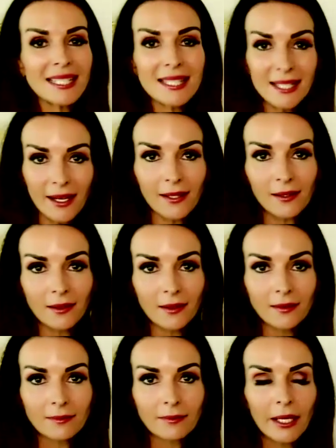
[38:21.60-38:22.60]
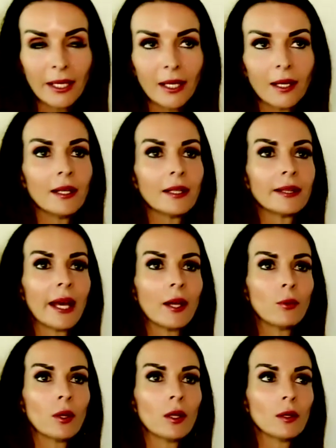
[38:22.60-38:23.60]
in a cycle.
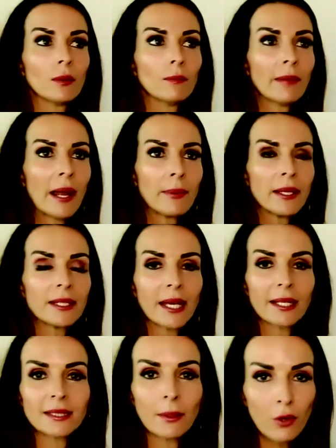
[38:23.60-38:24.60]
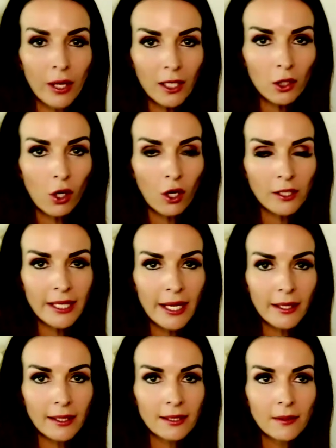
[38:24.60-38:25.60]
They will maybe take some credit card
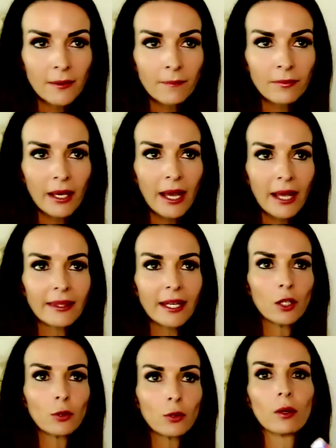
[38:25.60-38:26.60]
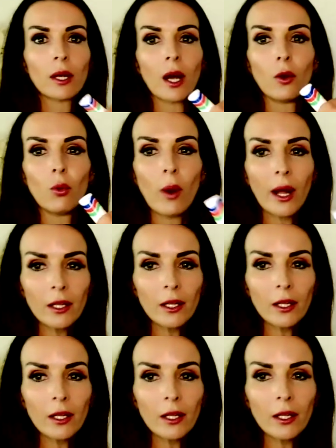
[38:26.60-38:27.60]
debt and then it will go
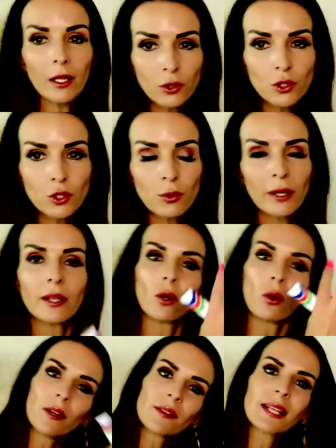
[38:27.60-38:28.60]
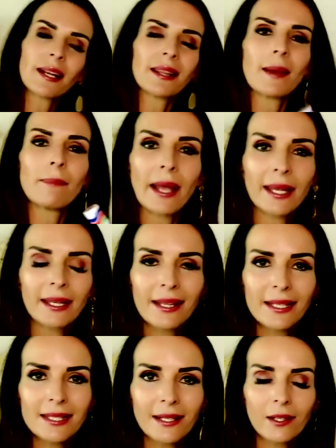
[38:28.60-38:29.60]
well for a month or two and then all of a sudden they're back
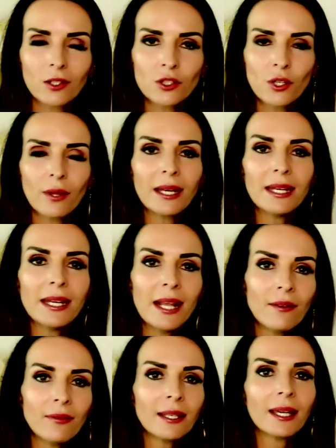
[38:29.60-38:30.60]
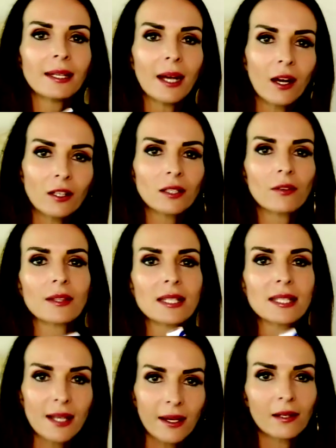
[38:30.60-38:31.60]
in that cycle. So they never get out of
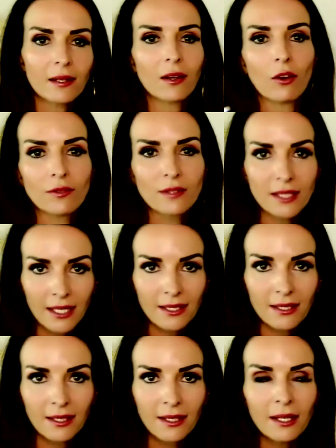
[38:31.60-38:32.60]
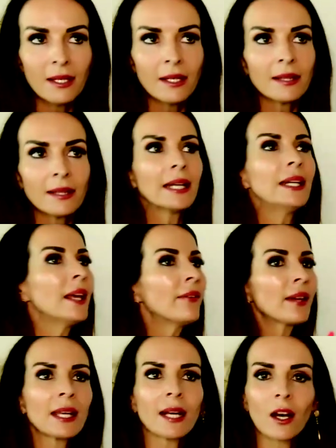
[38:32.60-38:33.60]
the cycle of debt. They
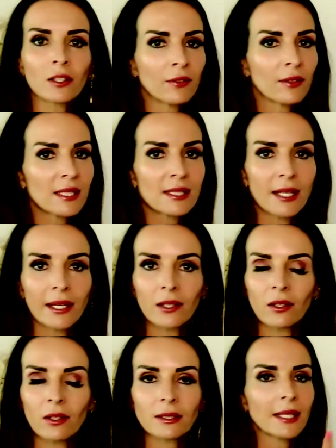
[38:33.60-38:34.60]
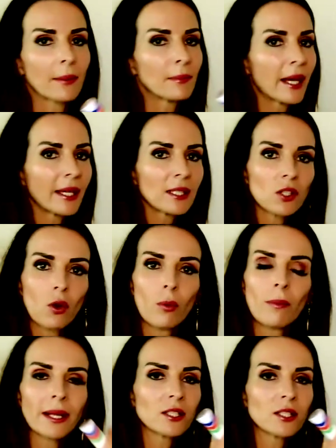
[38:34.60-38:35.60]
never get out of the cycle. Some days
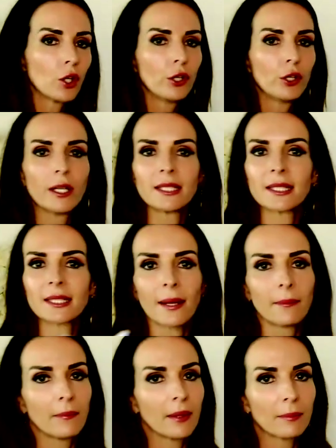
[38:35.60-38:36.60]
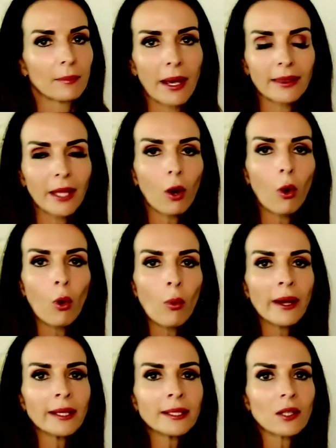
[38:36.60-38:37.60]
or months are good and some are bad. They
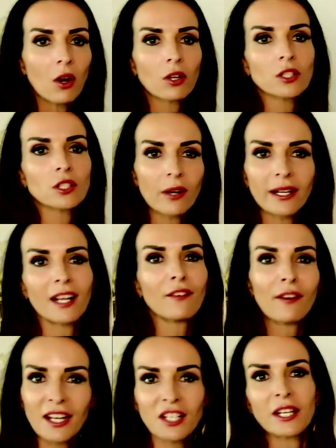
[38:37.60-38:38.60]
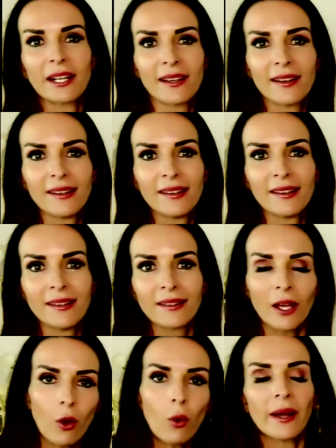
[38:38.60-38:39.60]
always are struggling financially.
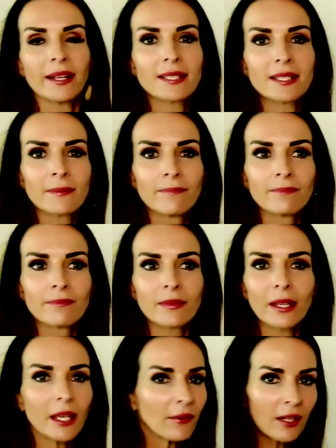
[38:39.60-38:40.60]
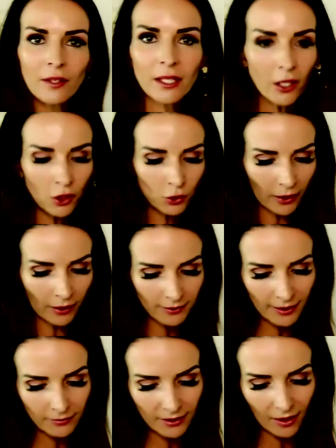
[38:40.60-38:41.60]
They always, even if it goes
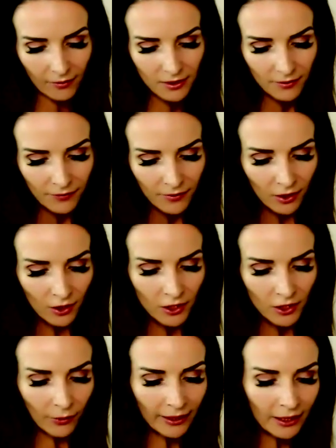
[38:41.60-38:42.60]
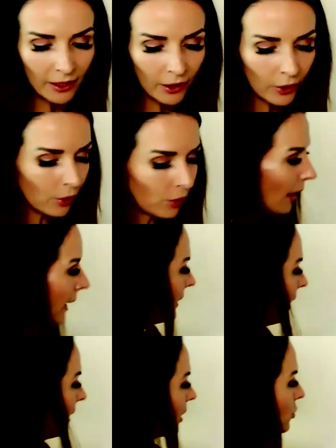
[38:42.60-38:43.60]
well sometimes. So I knew
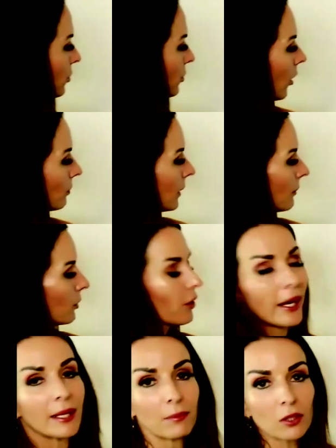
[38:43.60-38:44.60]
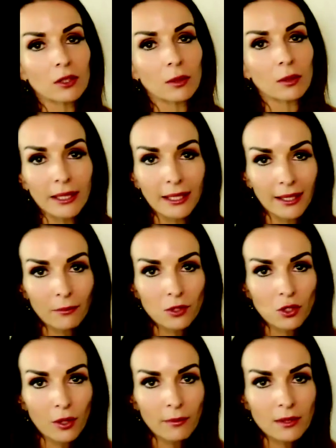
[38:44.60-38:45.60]
I needed to help them create multiple
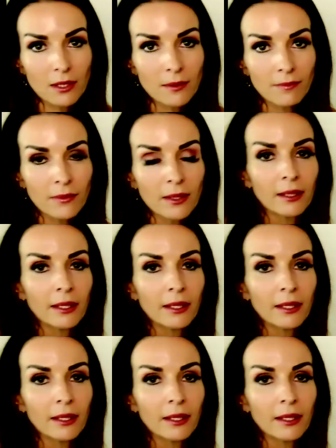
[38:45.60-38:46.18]
income streams.